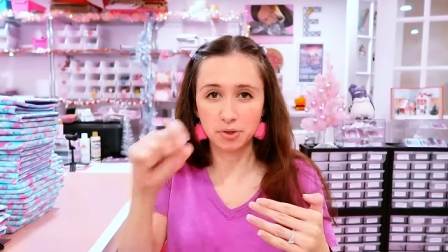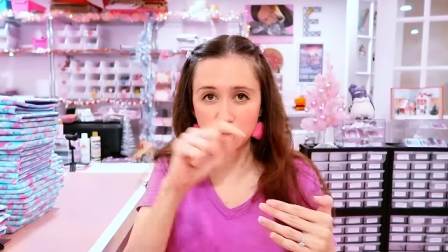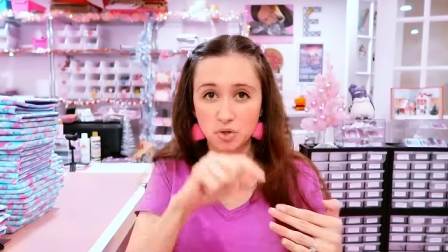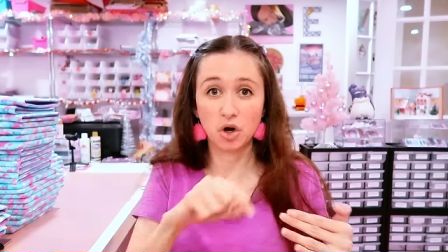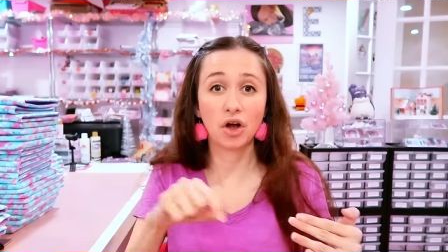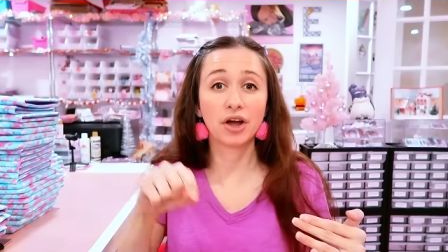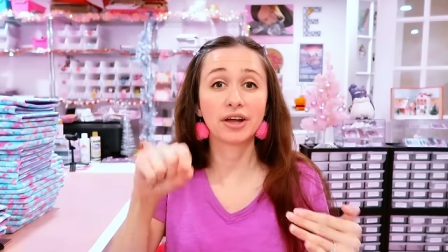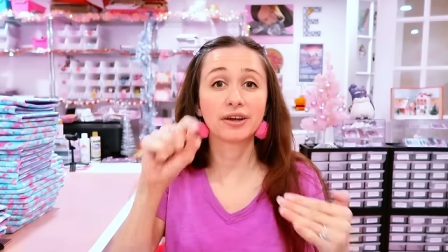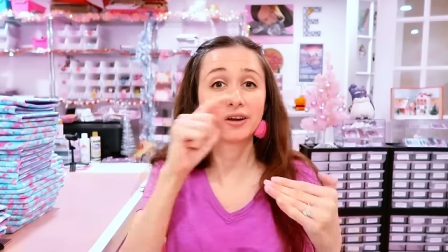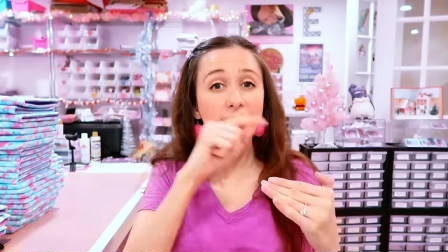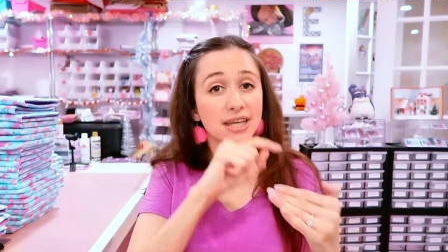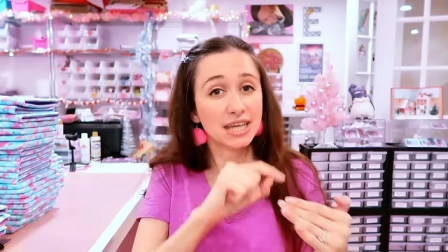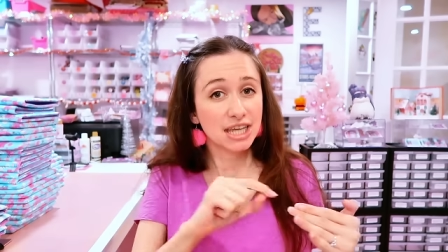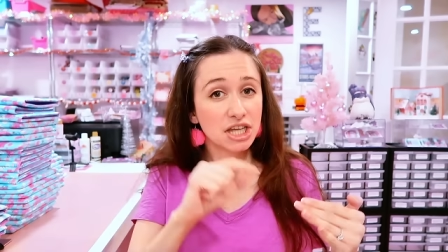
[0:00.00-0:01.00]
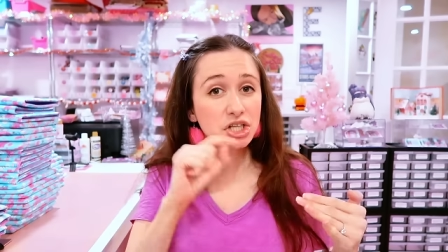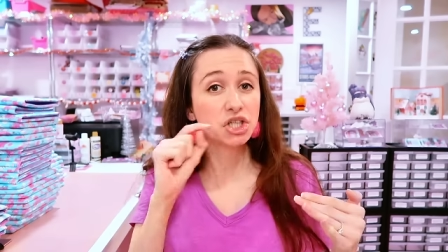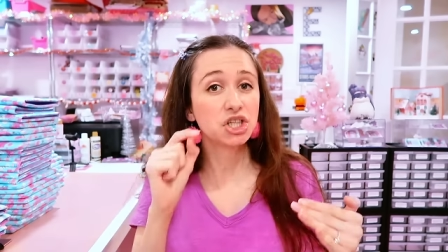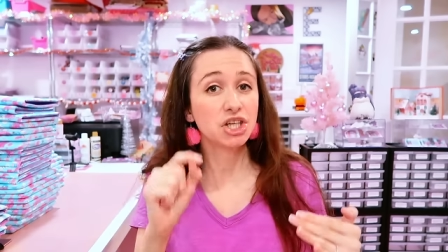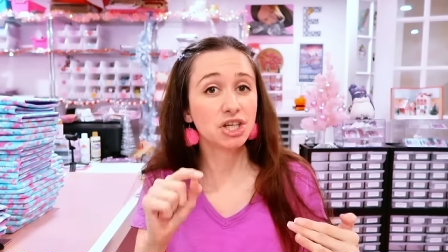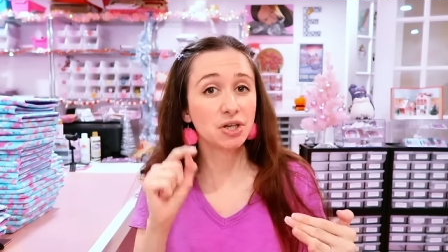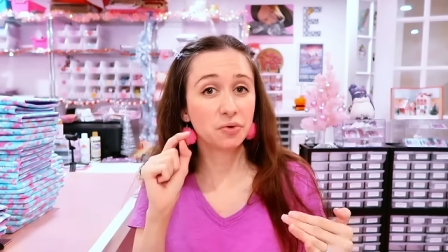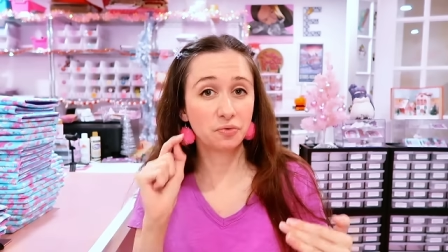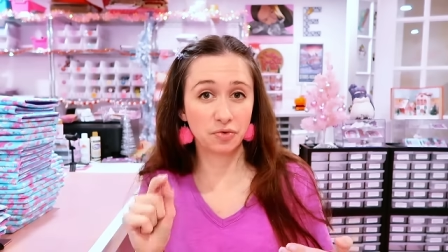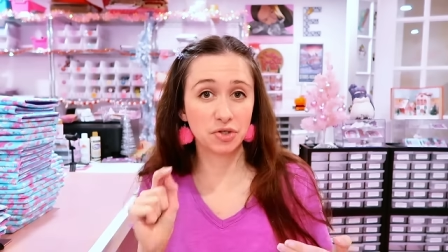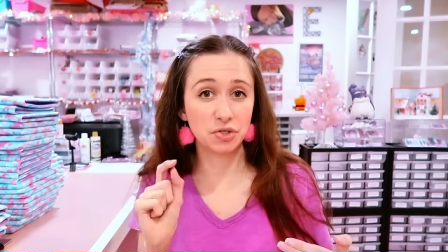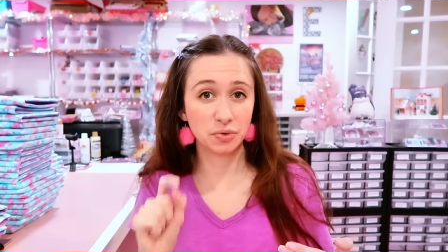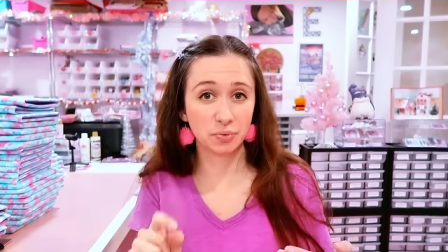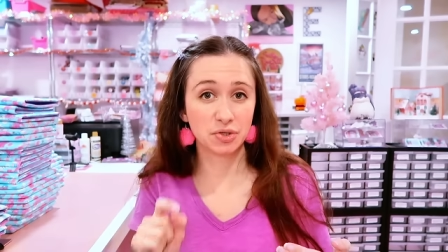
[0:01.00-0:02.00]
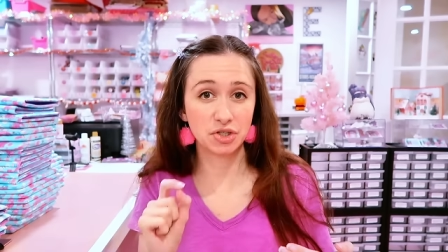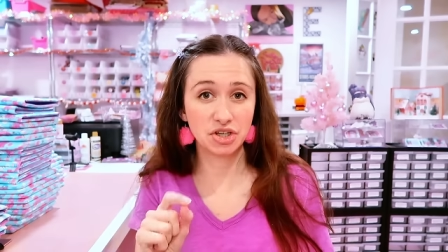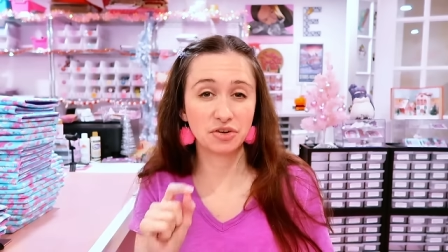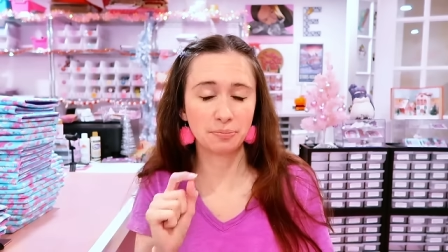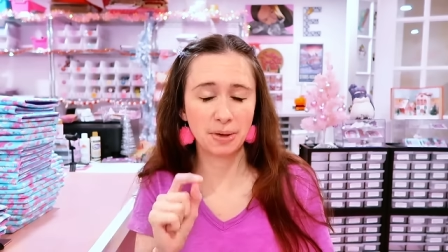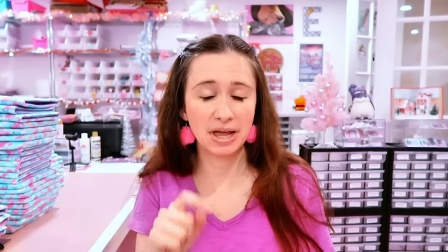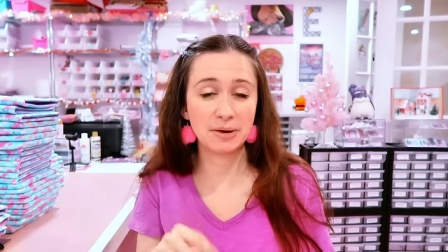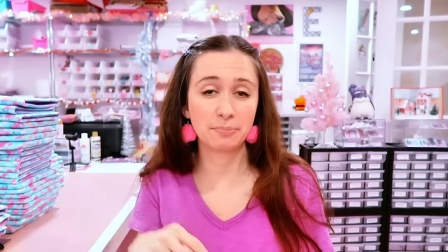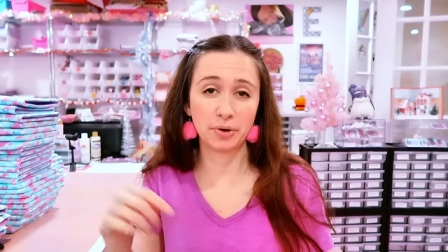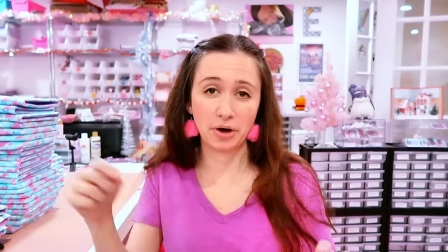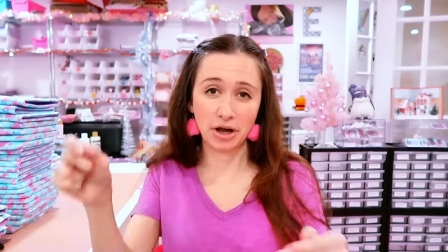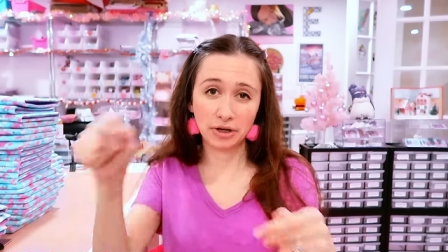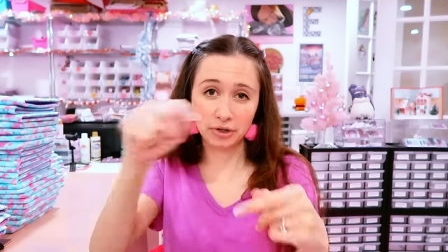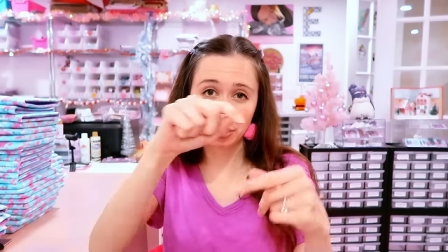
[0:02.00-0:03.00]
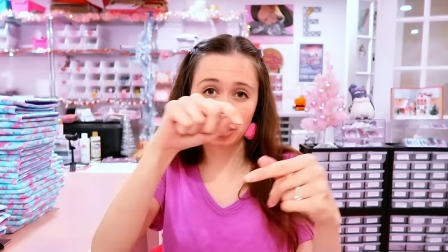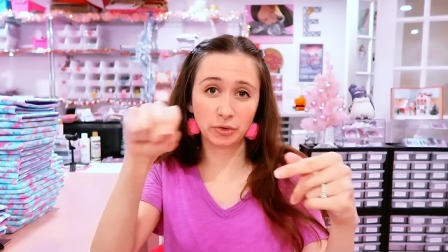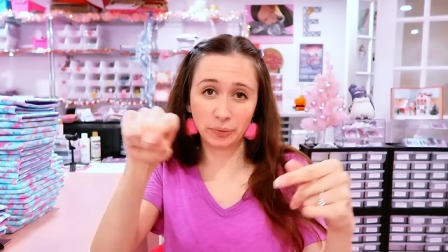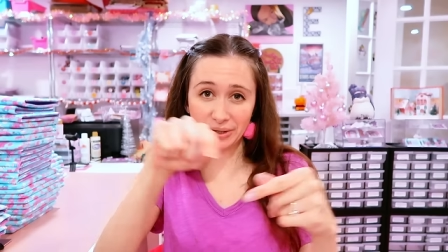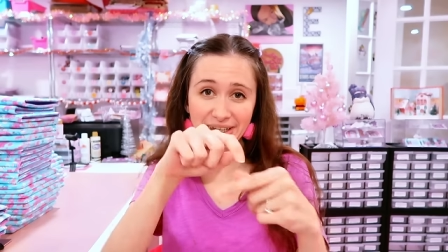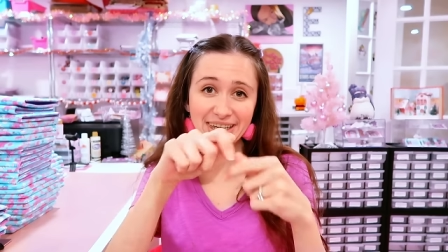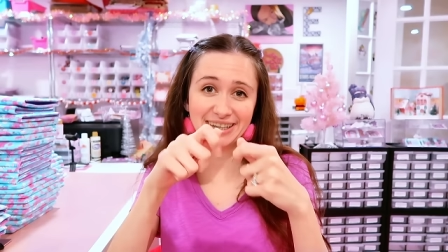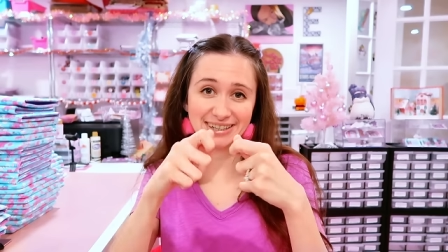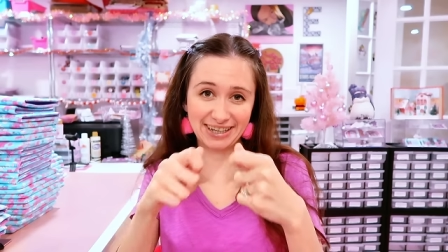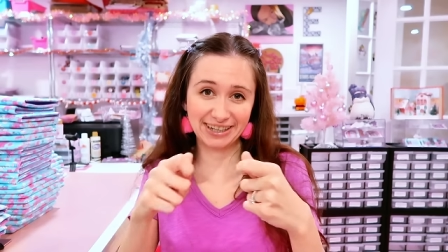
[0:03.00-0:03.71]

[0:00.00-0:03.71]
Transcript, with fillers: drawing on each individual sheet of paper and gluing it